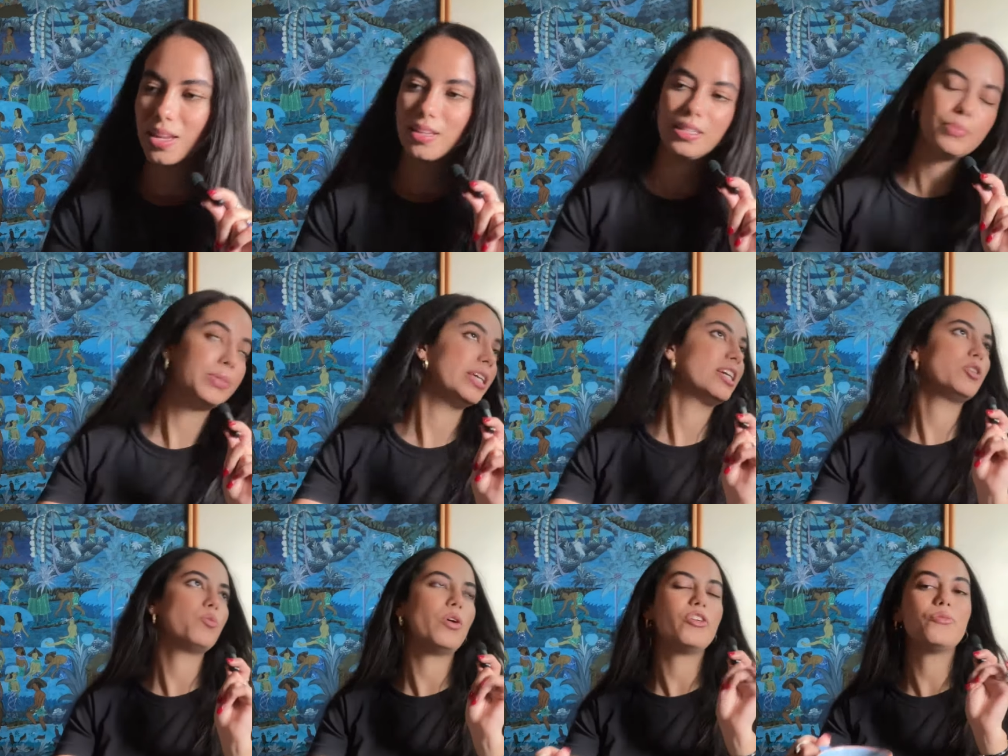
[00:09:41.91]
Diptyque
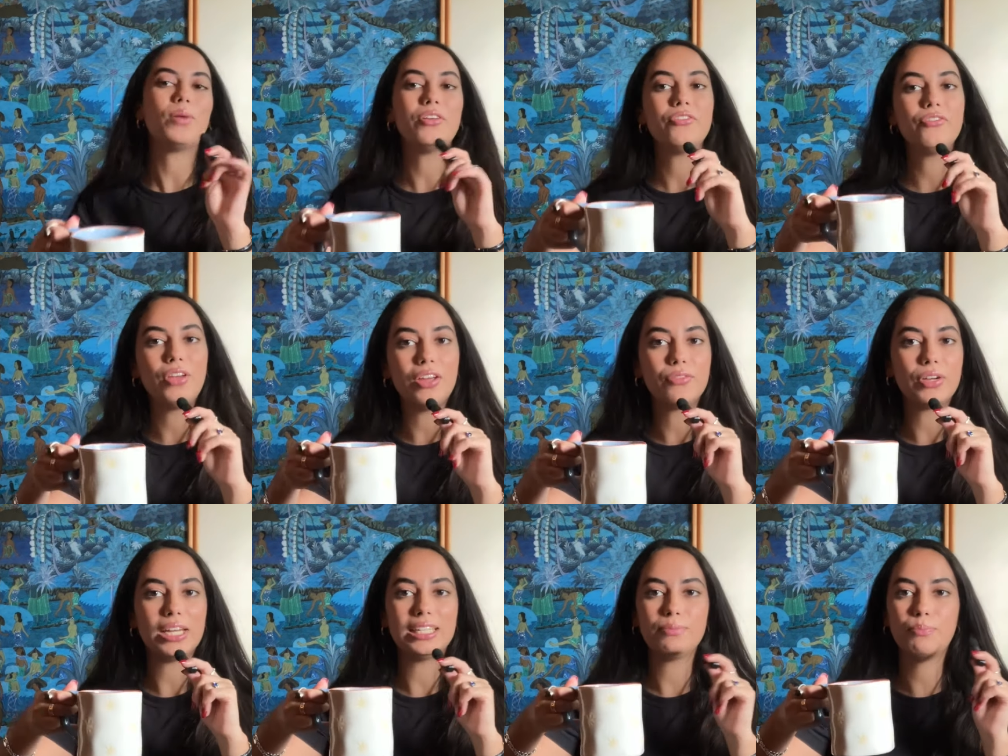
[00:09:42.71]
is one of my
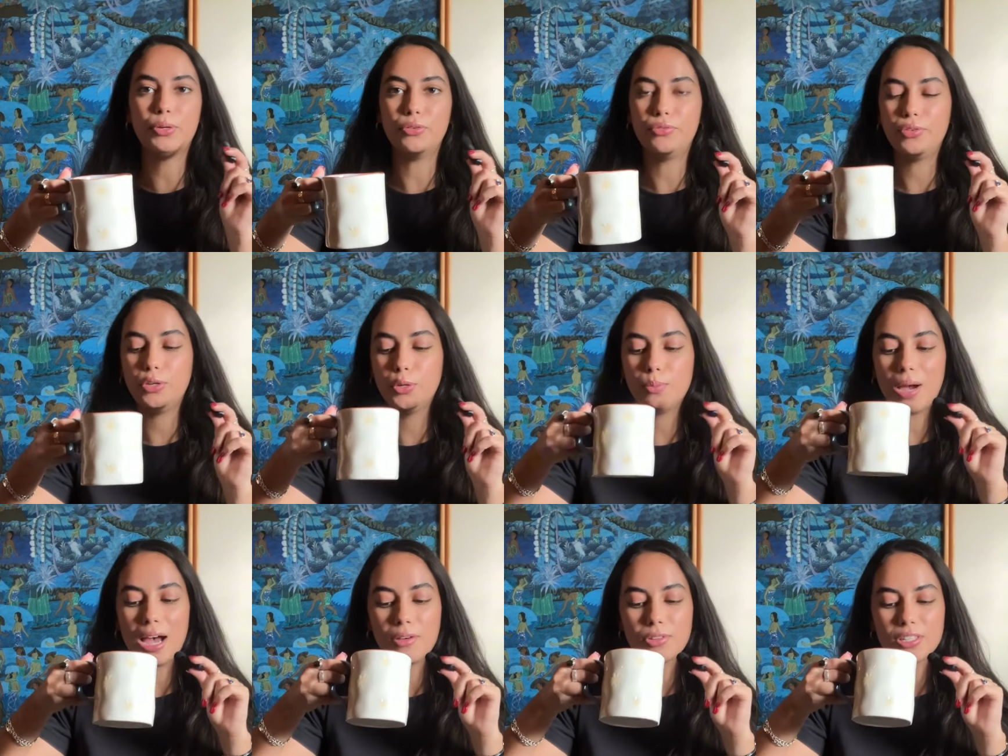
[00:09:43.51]
favorite perfume
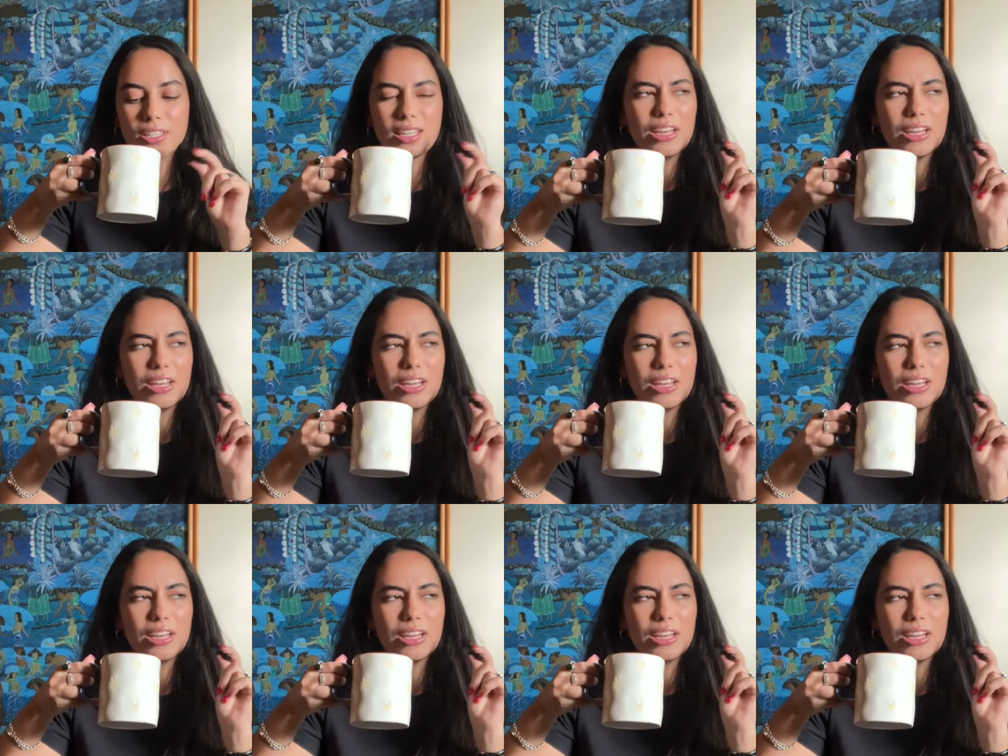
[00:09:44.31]
houses.